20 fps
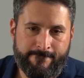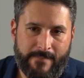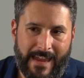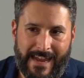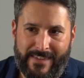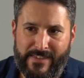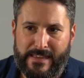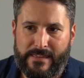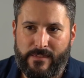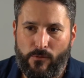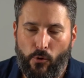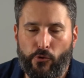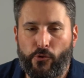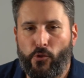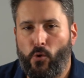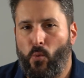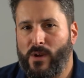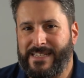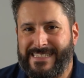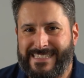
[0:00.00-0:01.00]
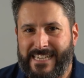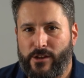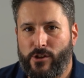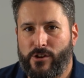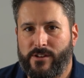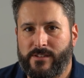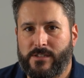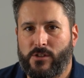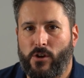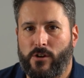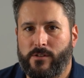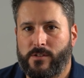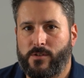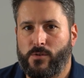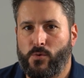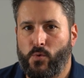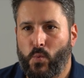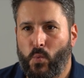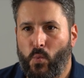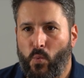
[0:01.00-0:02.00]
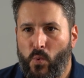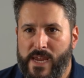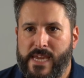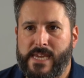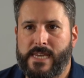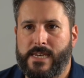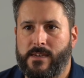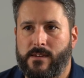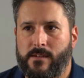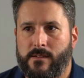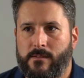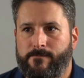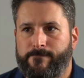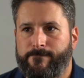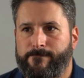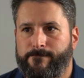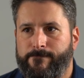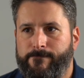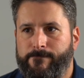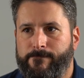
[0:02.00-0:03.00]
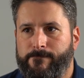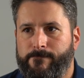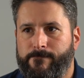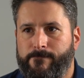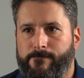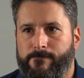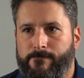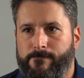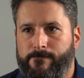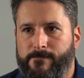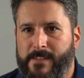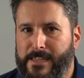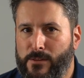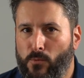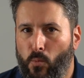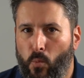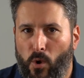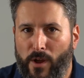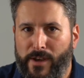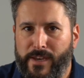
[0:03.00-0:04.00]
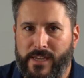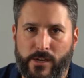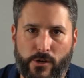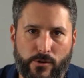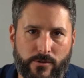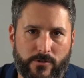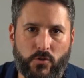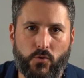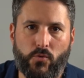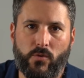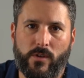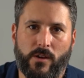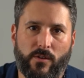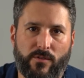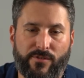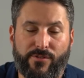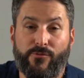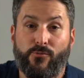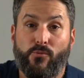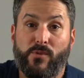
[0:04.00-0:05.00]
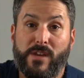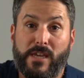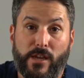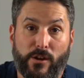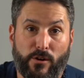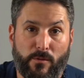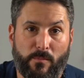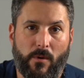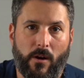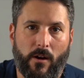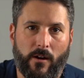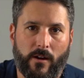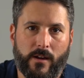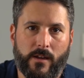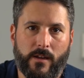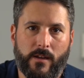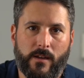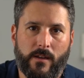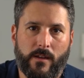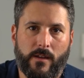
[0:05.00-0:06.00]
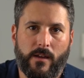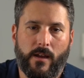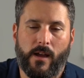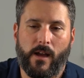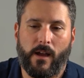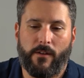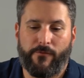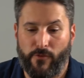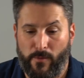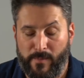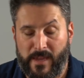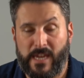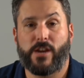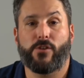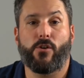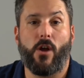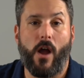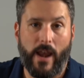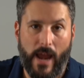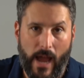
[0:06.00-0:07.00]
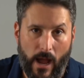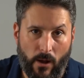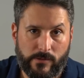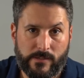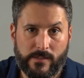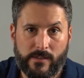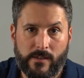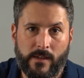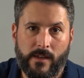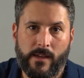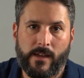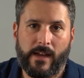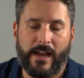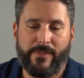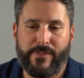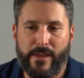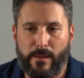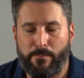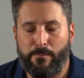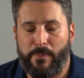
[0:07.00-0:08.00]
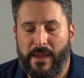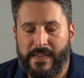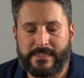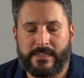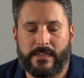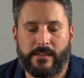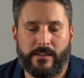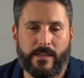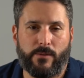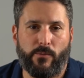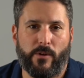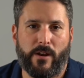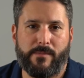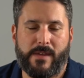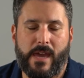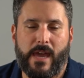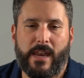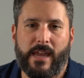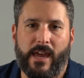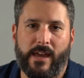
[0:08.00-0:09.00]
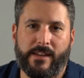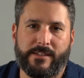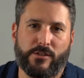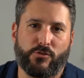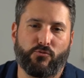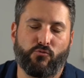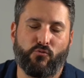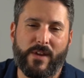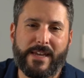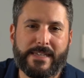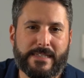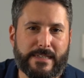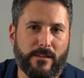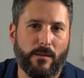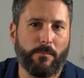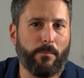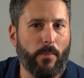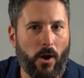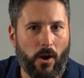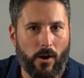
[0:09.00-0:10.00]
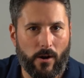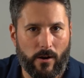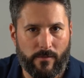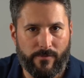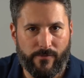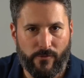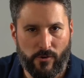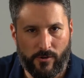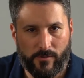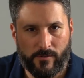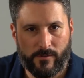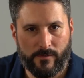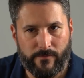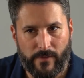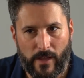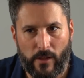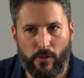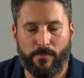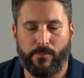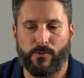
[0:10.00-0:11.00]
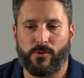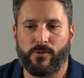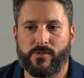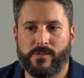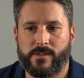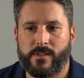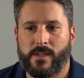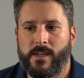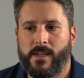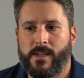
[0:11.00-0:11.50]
I think those are the ones that are going to start to win in the 1 year, 2 year, 3 year mark from here on out. I think basically what I'm getting at is it's raising the bar for developers,